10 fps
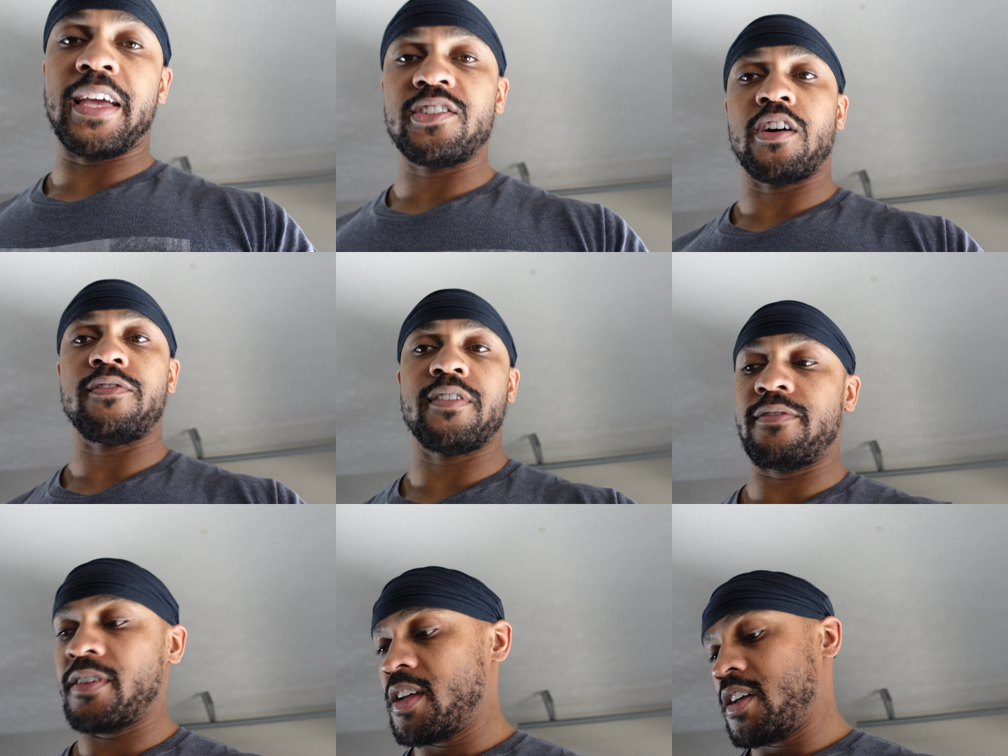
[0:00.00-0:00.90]
based off
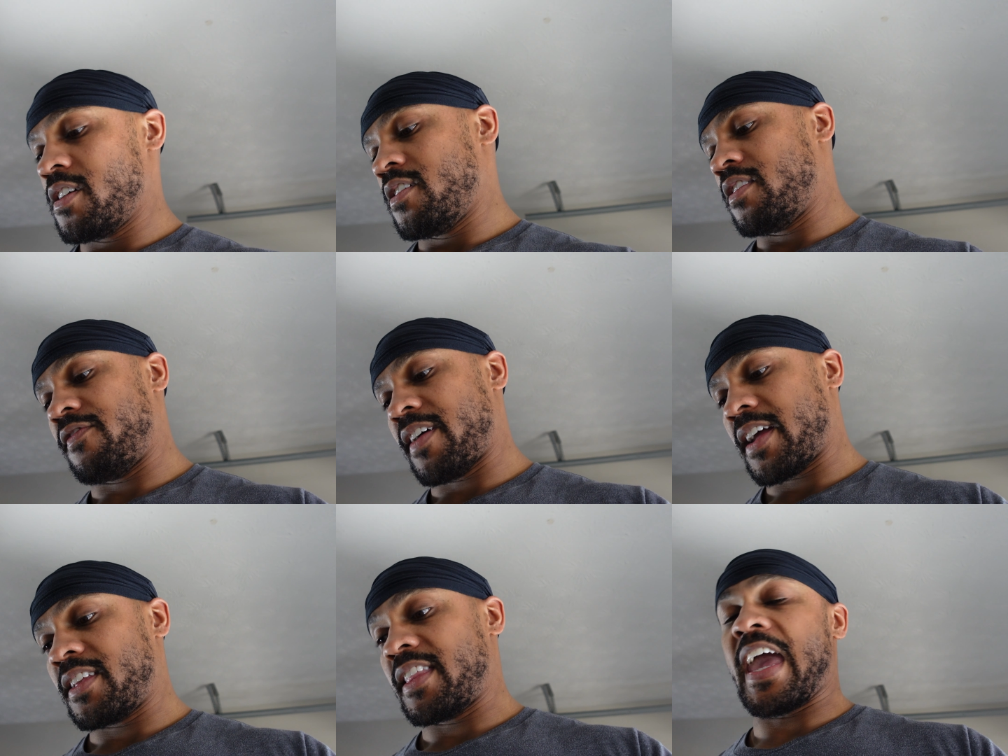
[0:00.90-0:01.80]
of the
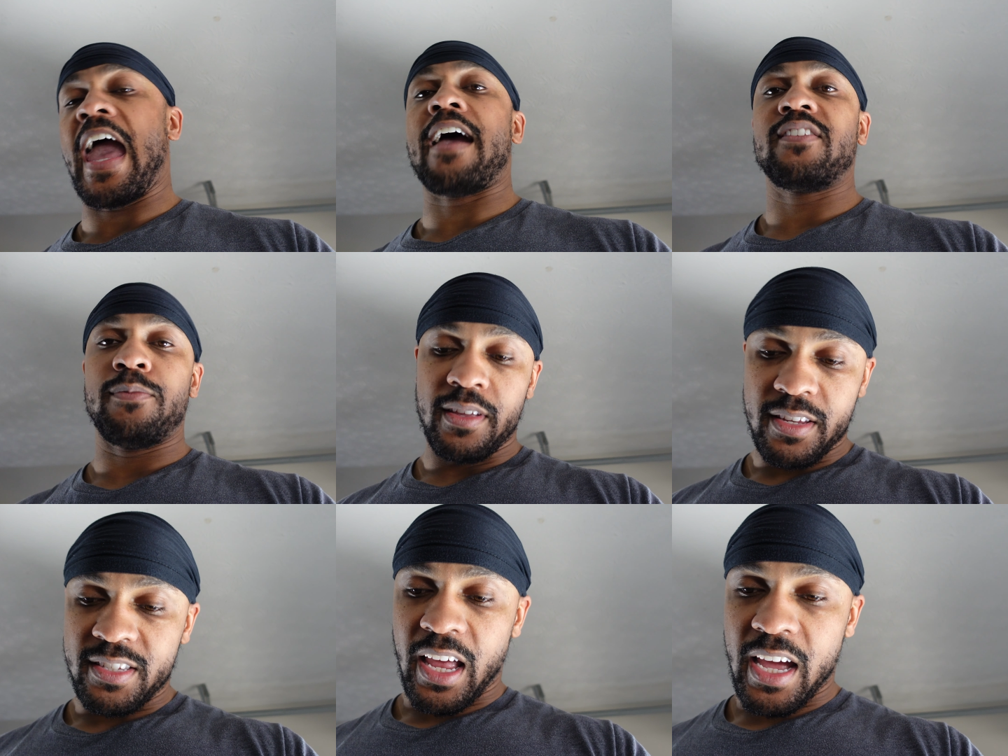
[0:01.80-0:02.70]
fact that they have to be
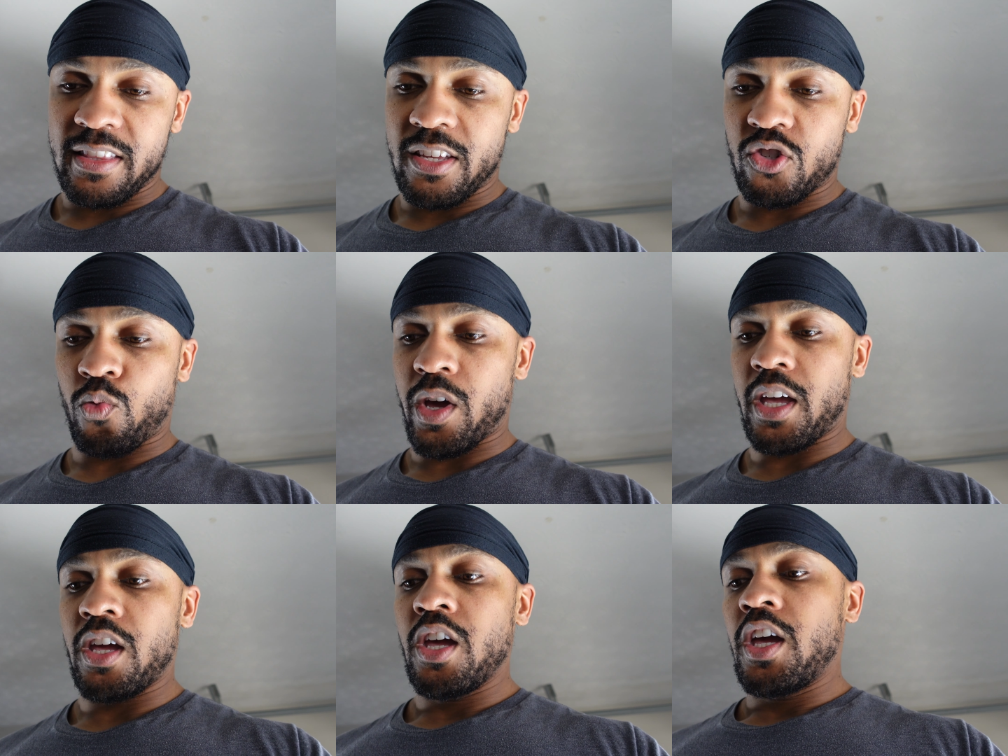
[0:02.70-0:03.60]
designed this
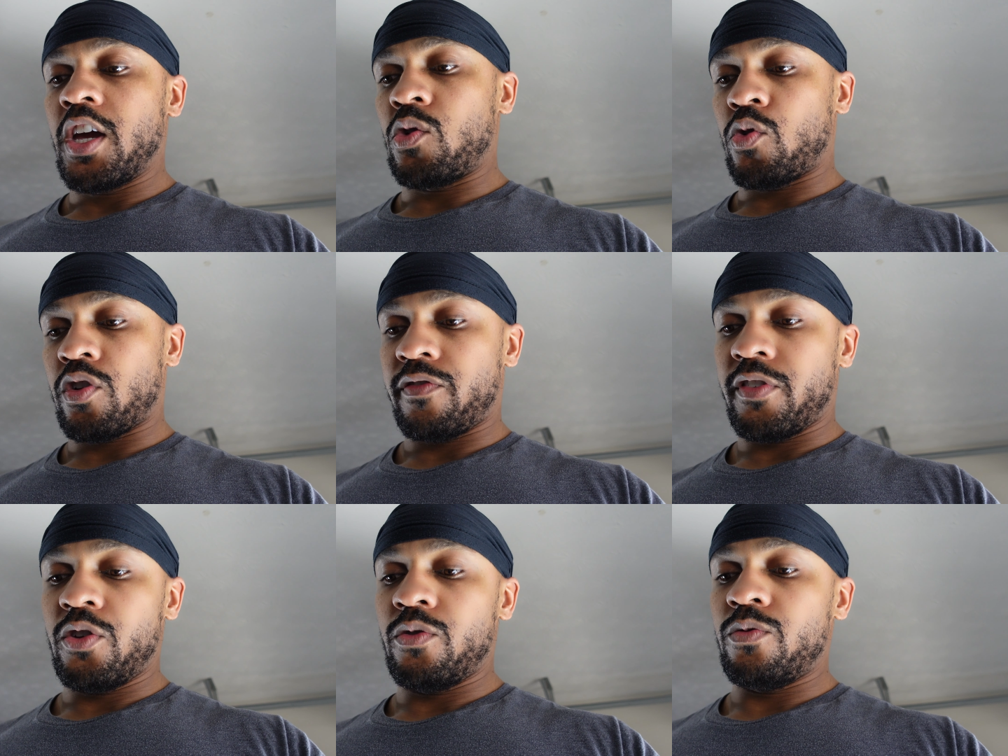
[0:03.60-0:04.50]
way in order
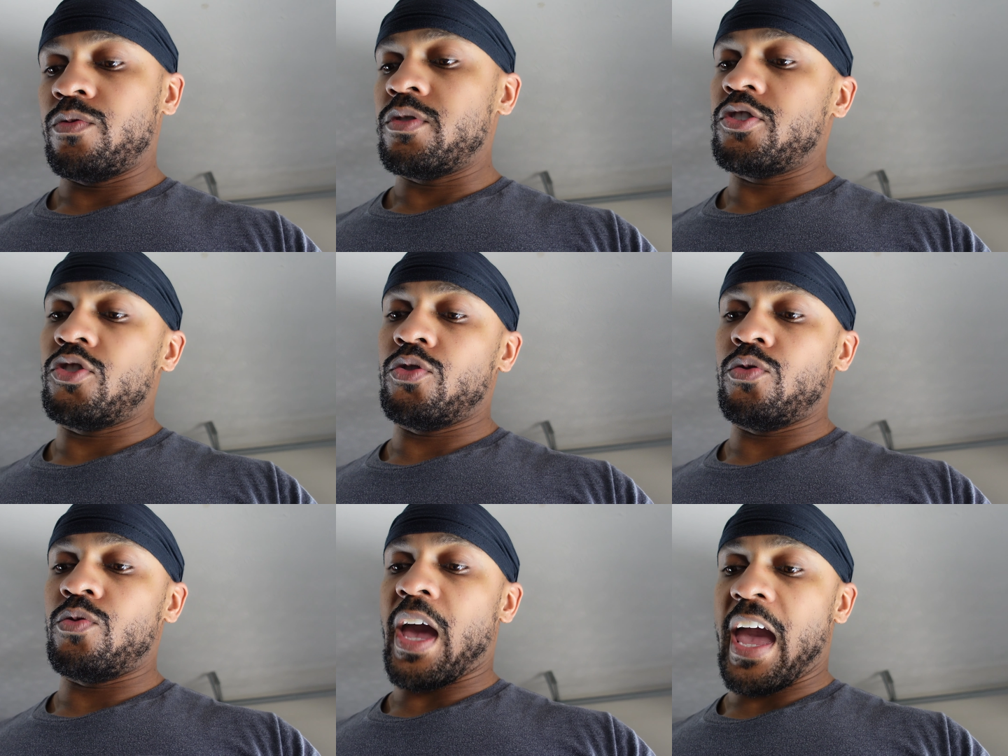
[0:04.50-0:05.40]
for you
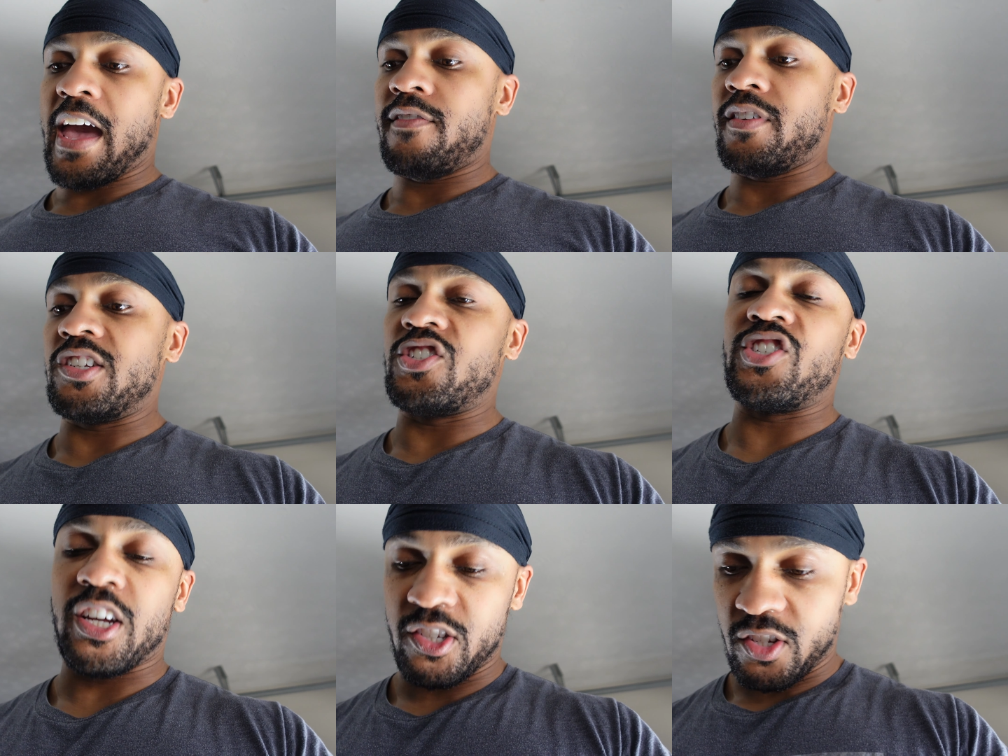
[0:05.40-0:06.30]
to have
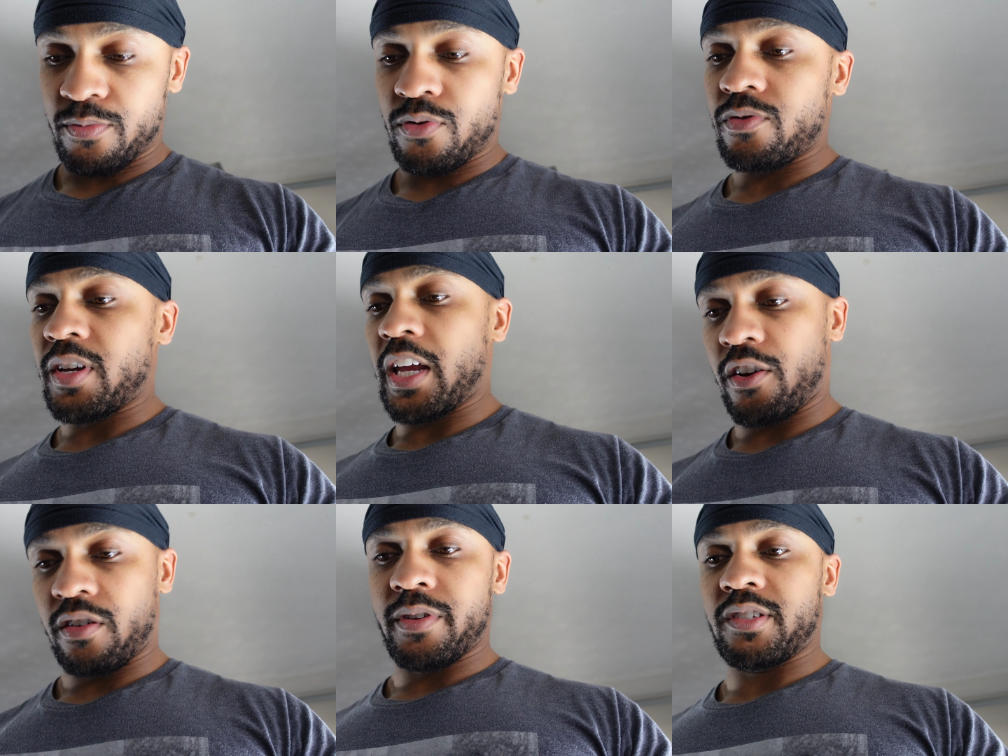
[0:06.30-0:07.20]
adjustable
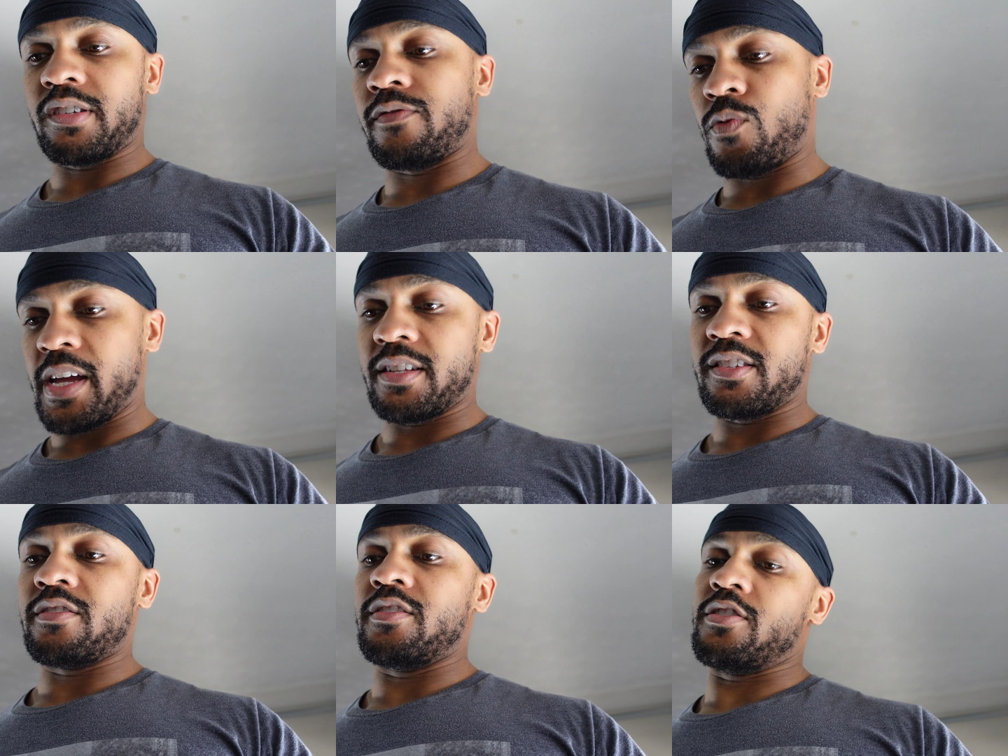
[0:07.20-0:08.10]
increments of
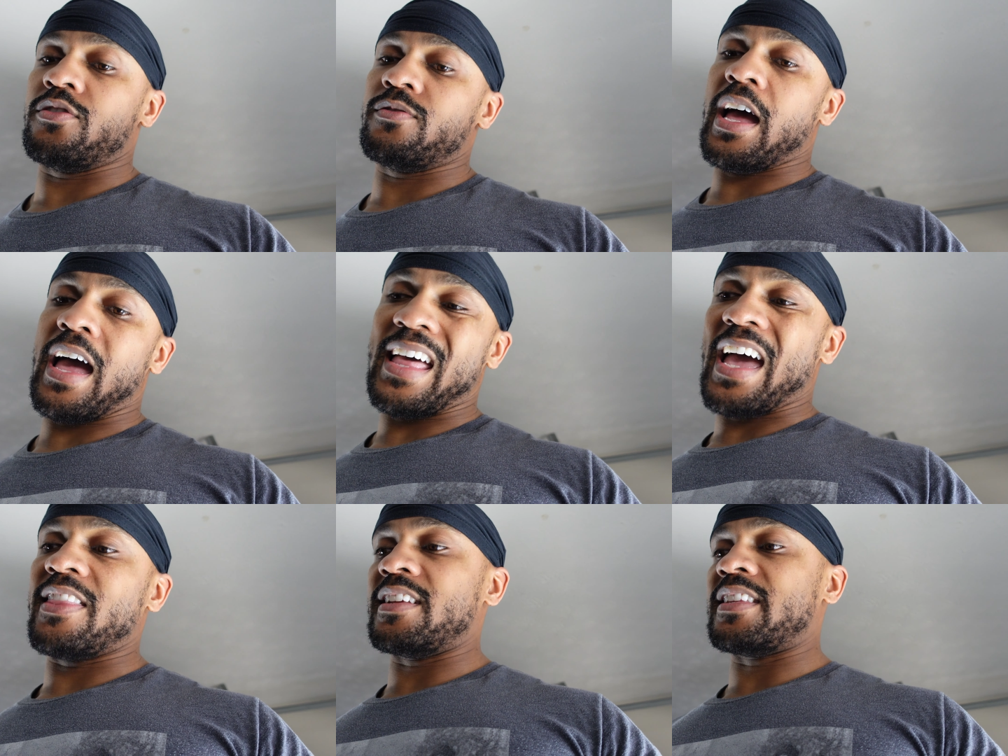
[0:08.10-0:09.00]
weights, you know,
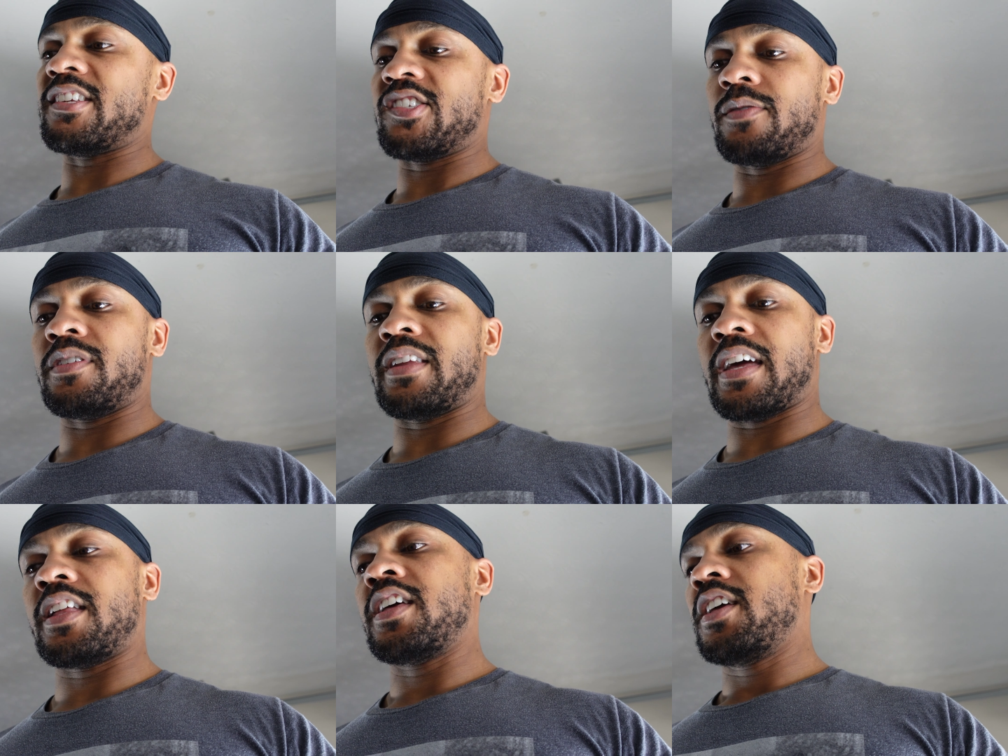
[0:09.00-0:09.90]
I, I think that's something
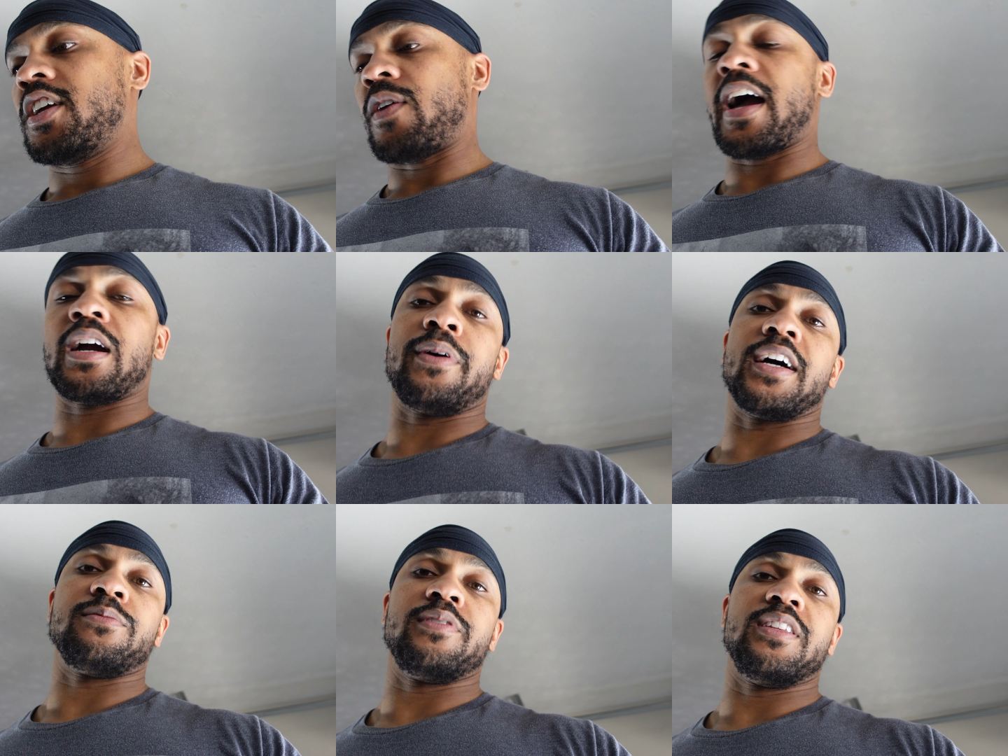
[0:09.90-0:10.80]
that, you know, I could
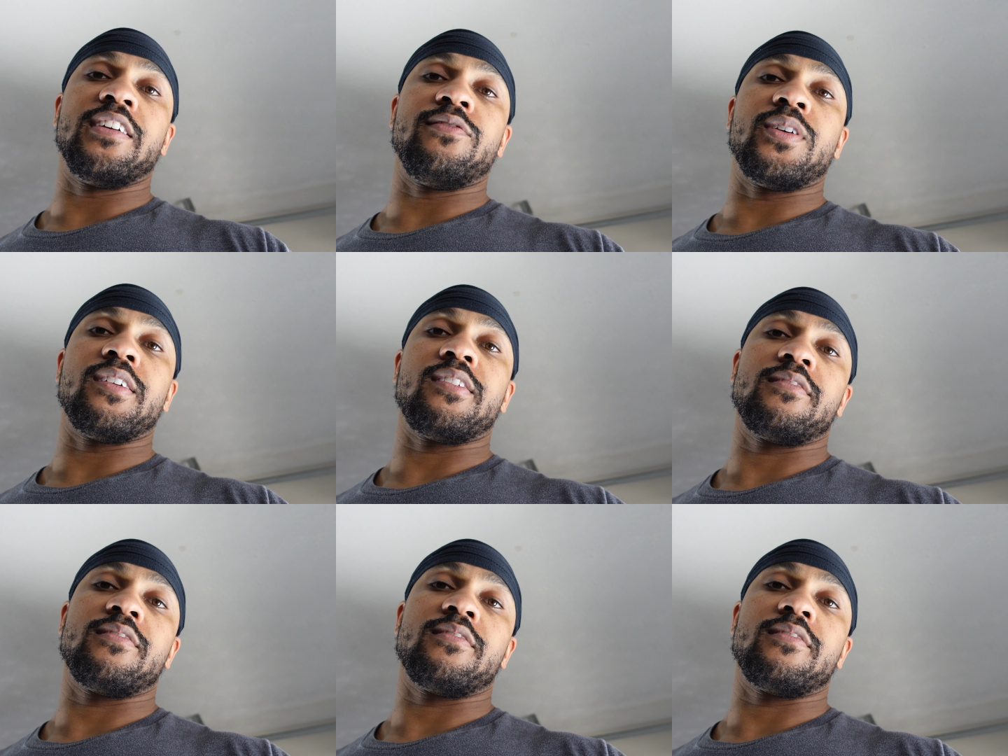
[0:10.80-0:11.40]
possibly live with.